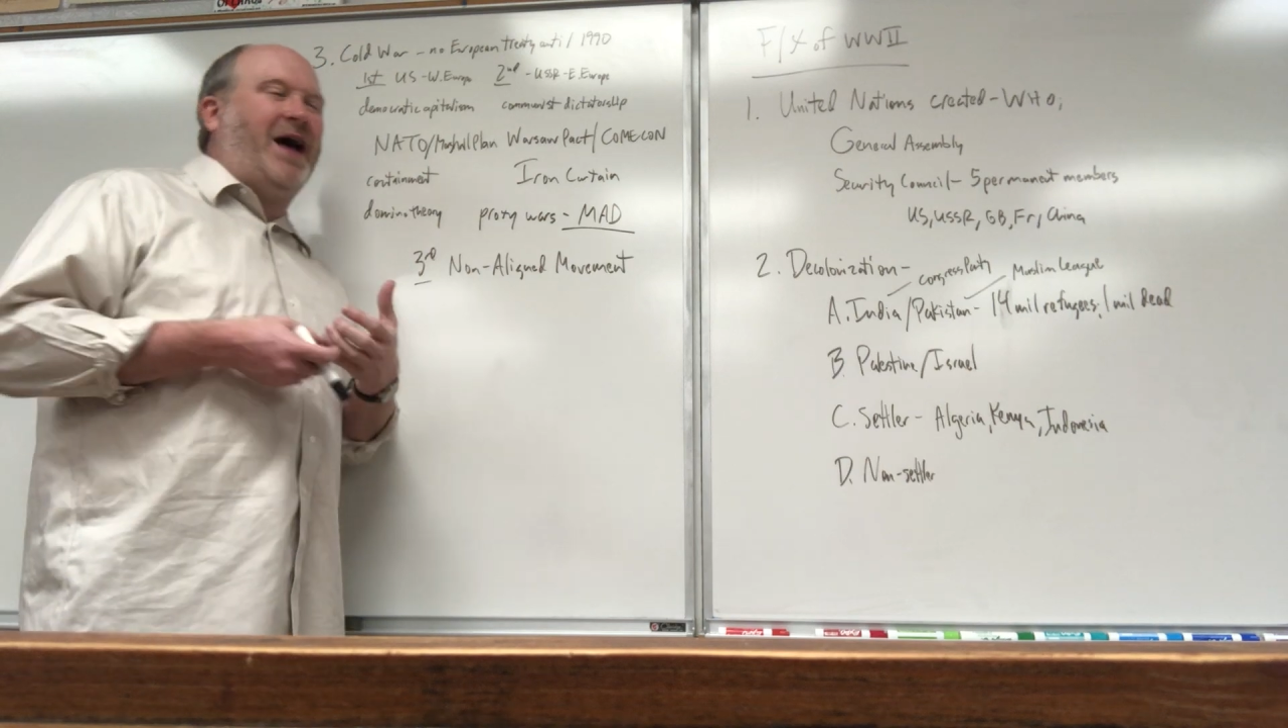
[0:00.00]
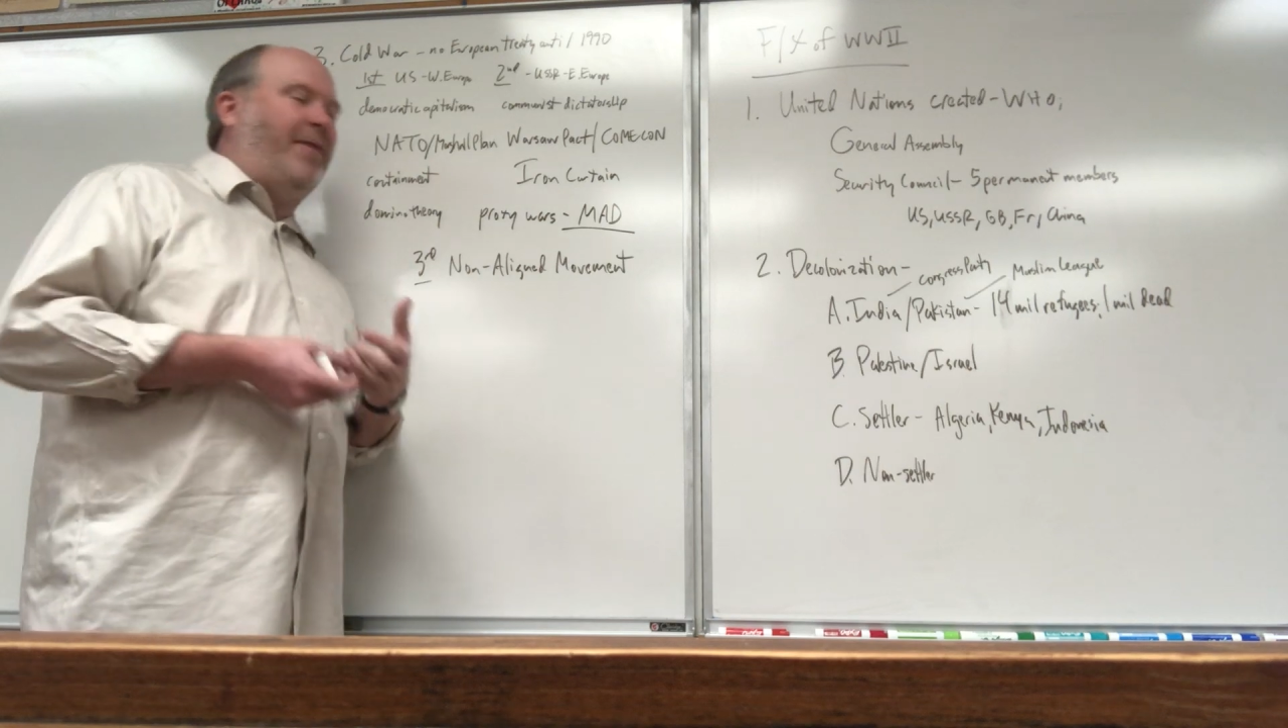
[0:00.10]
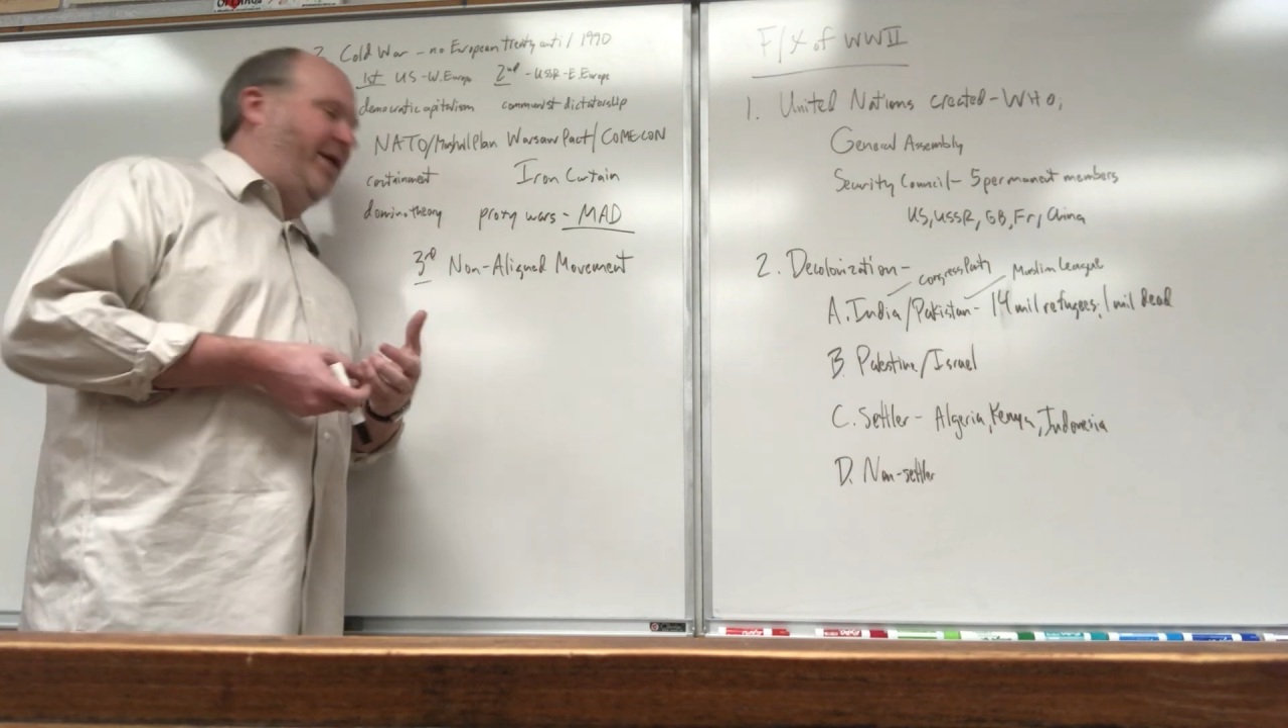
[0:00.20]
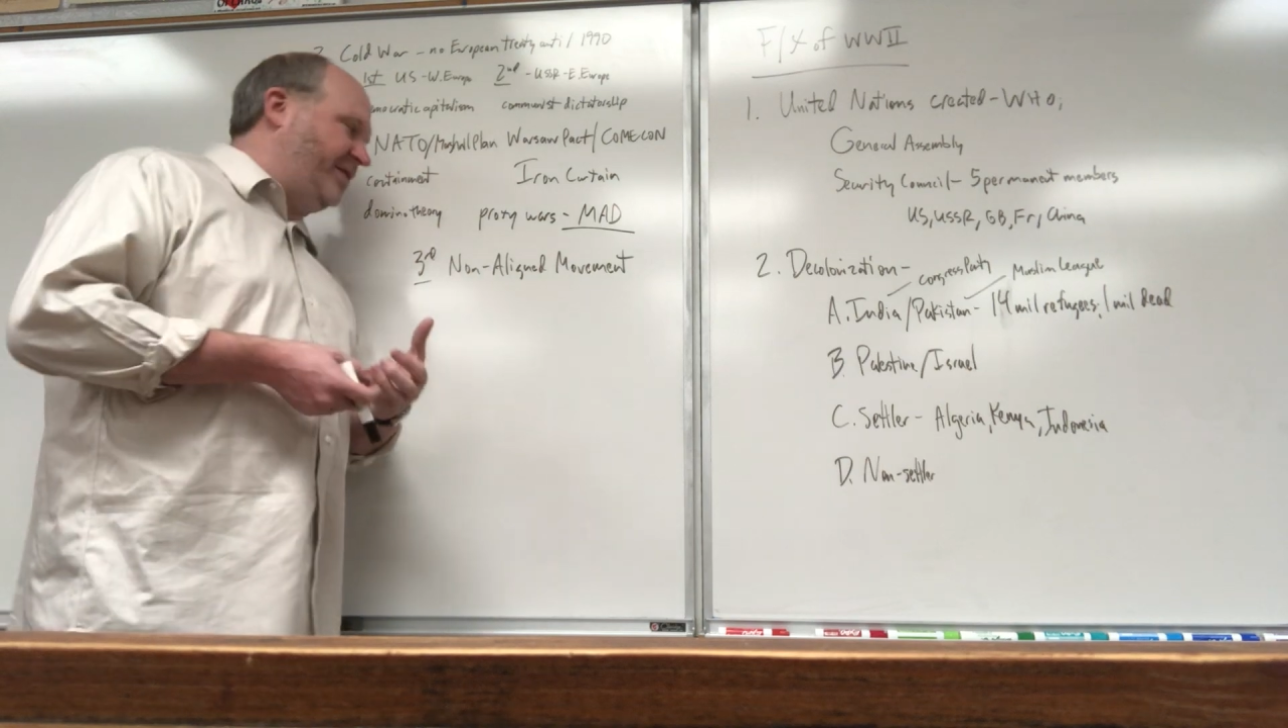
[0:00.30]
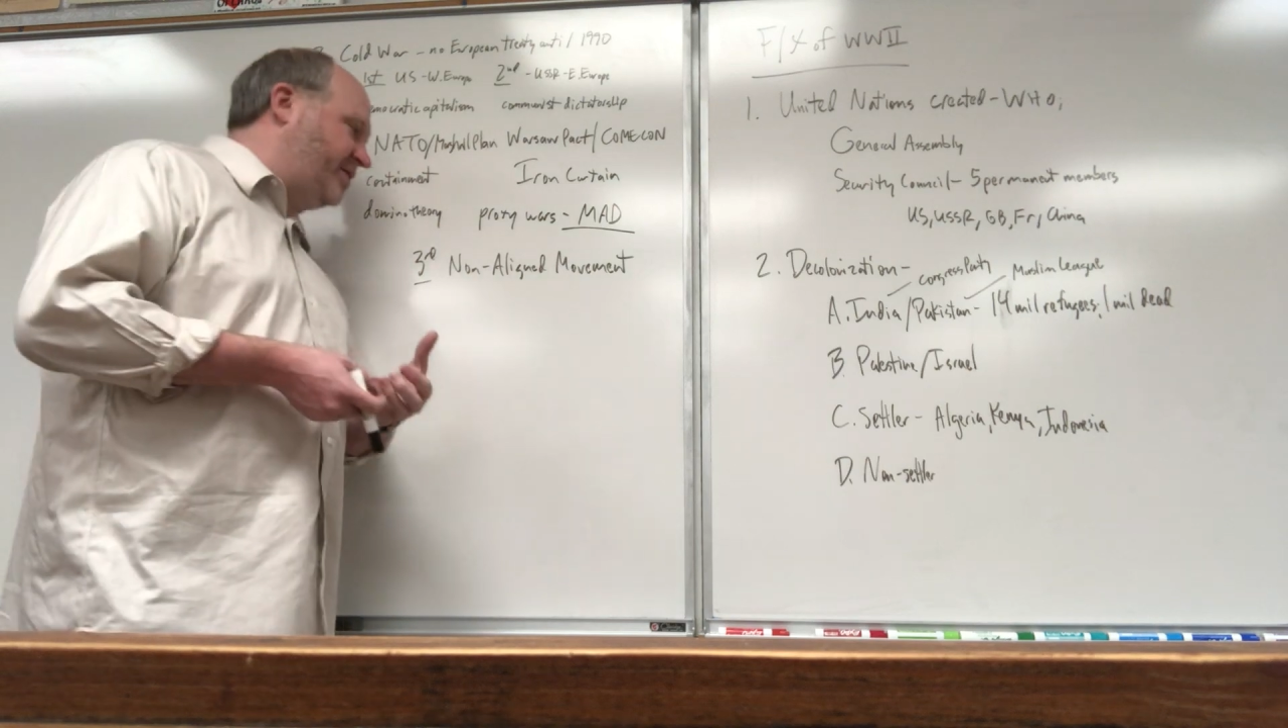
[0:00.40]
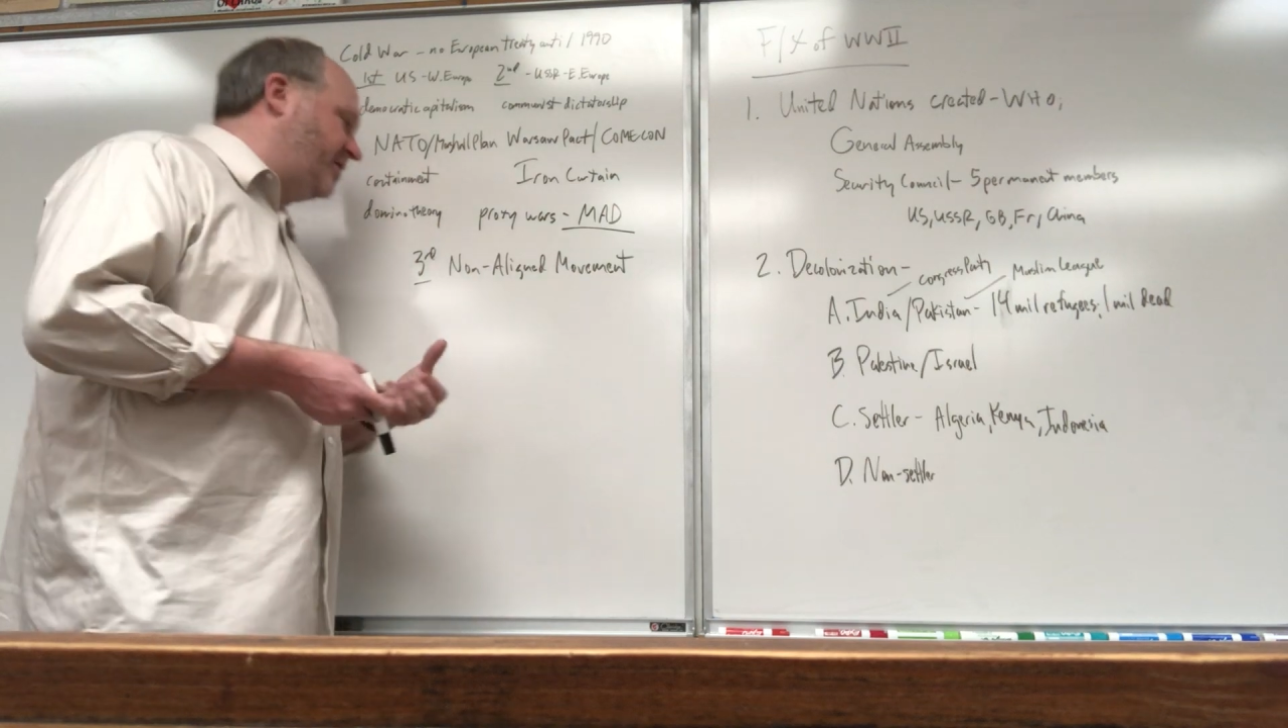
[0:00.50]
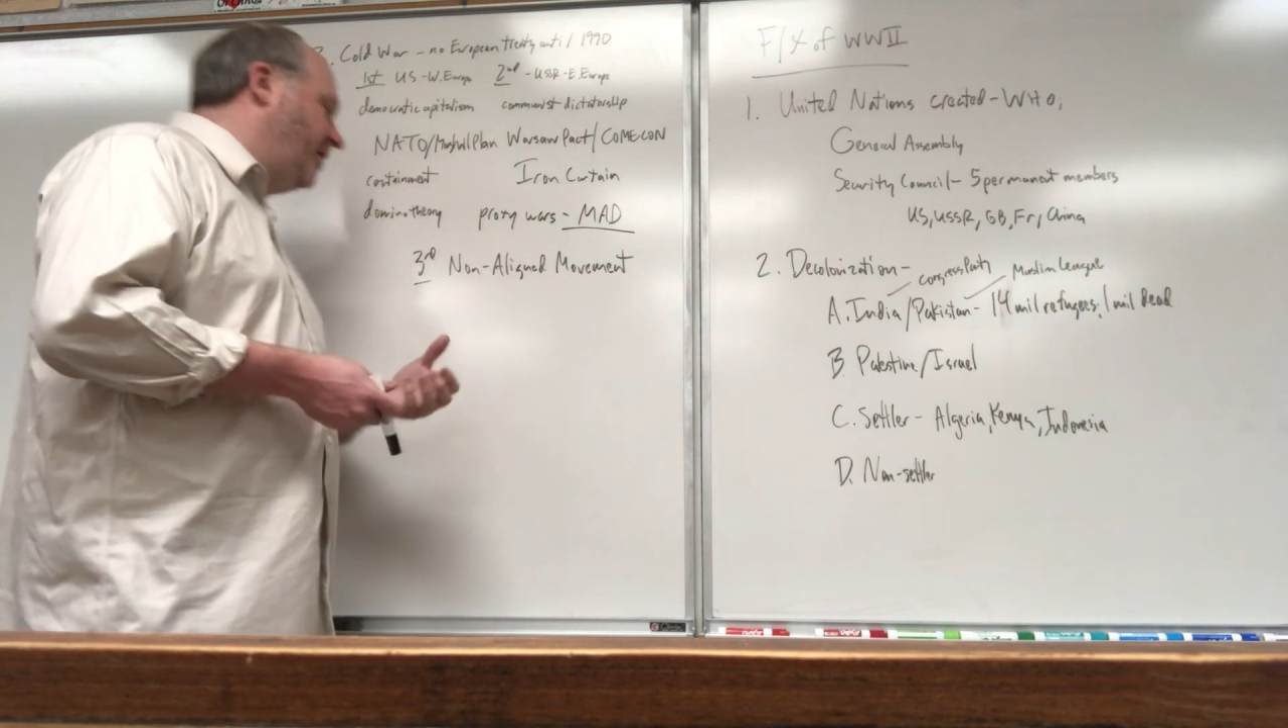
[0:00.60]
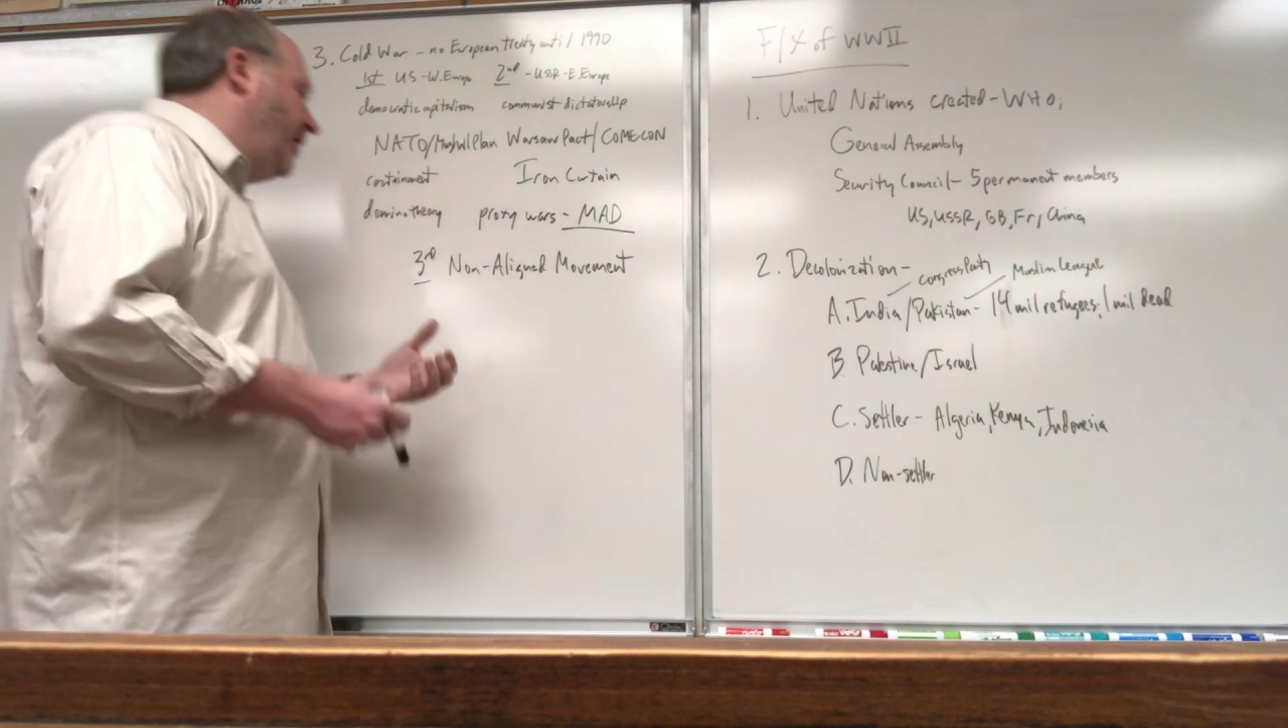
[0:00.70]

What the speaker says: dominance.